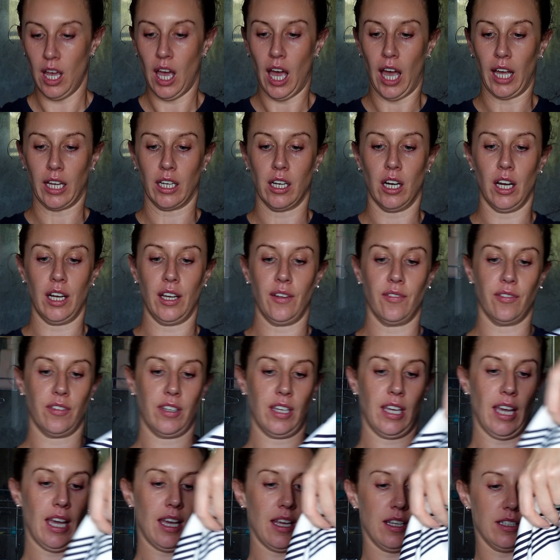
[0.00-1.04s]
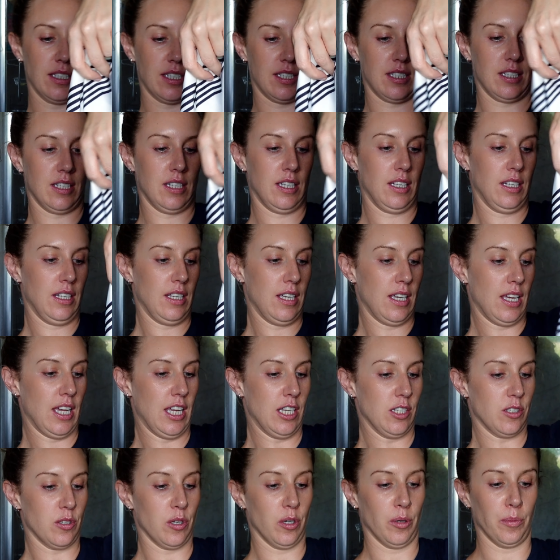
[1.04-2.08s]
and kind of get
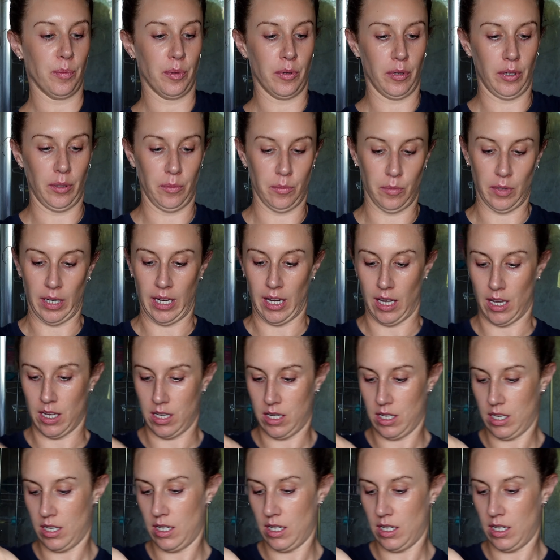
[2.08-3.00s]
it to a point where